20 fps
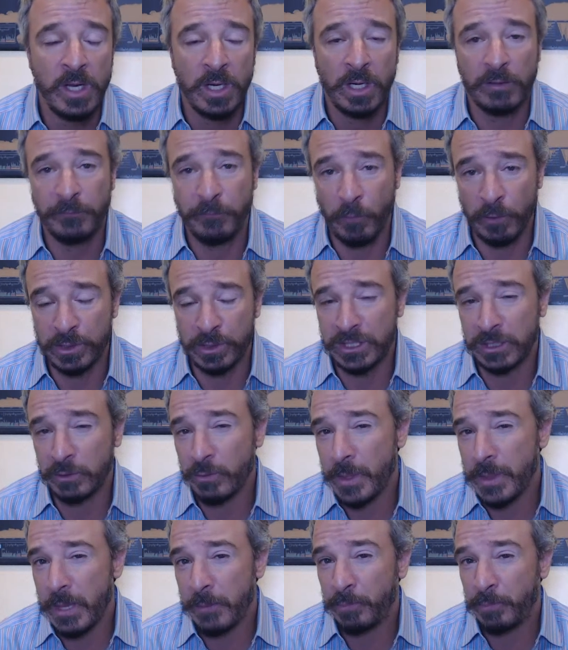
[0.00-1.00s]
Unfortunately,
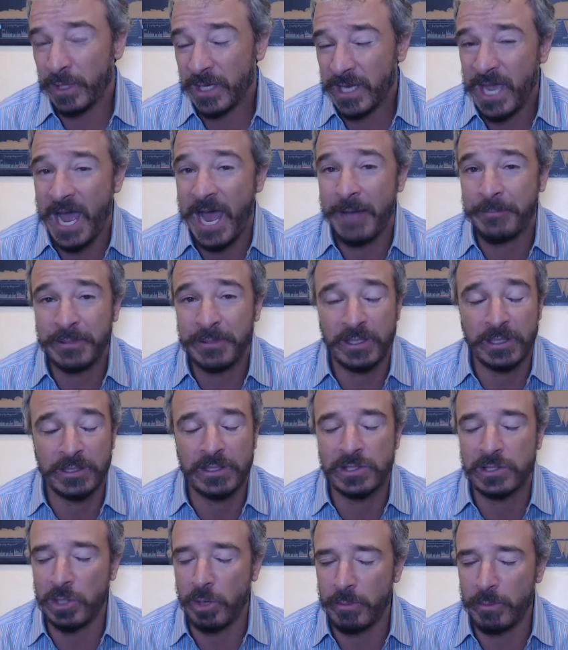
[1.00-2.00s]
when they put caps on
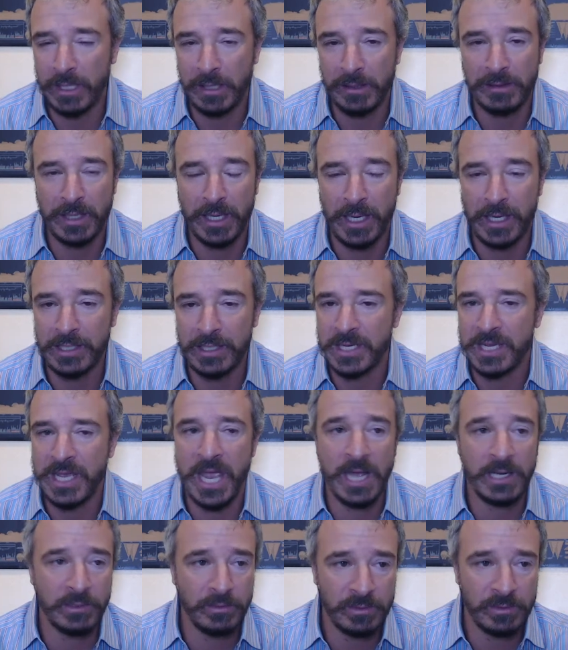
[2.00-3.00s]
so many things, you
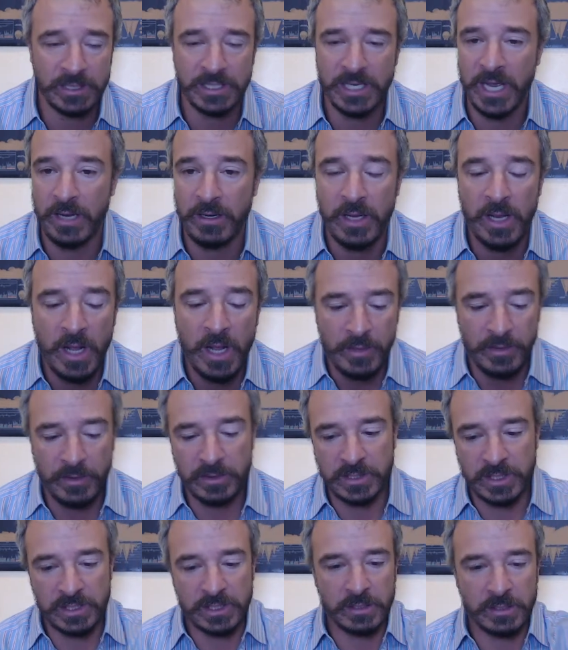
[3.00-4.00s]
can't do this,
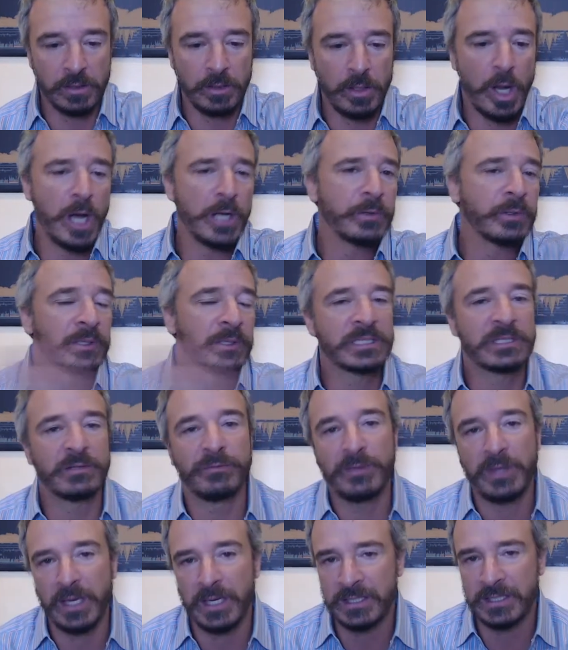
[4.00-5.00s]
there's this laundry list
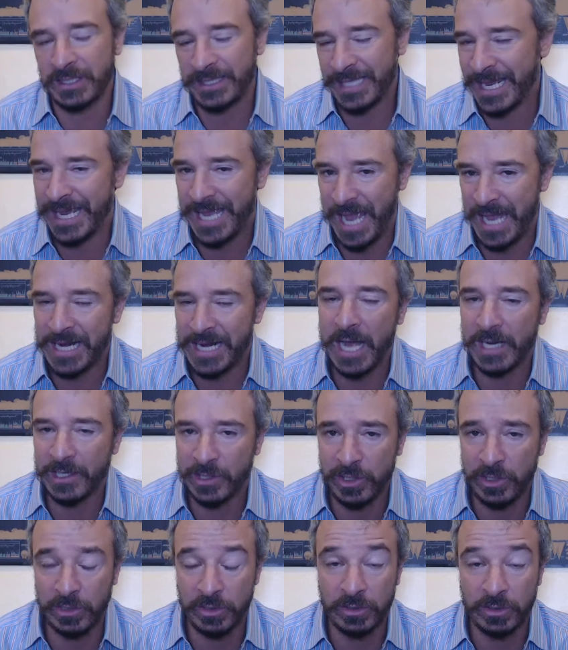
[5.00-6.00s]
of things that they cannot
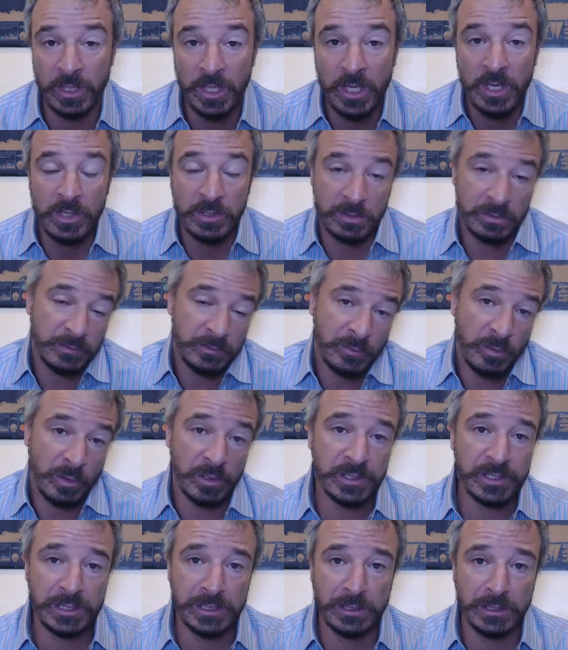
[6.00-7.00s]
do. So of
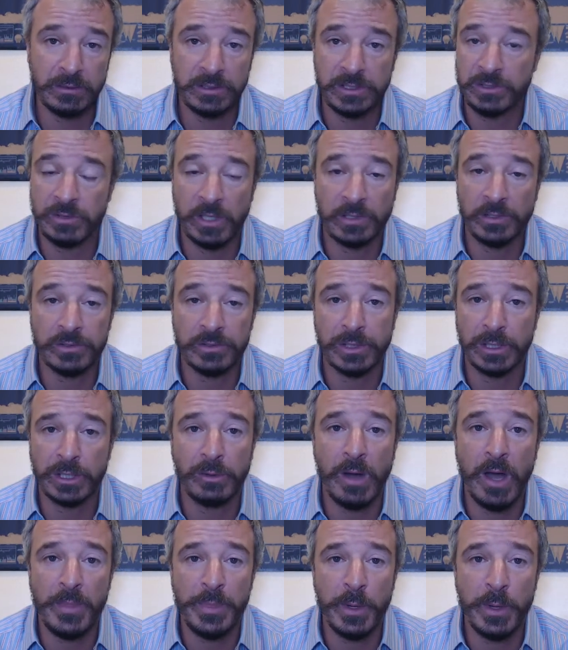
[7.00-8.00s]
course, instructors are going to
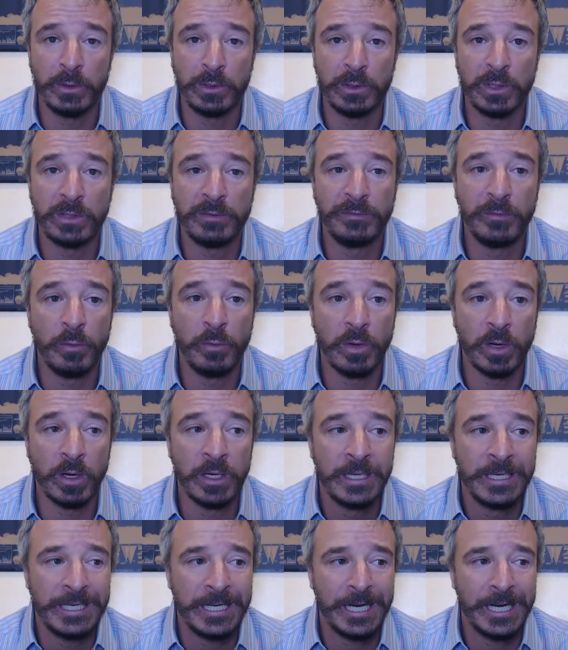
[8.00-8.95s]
go out there and look for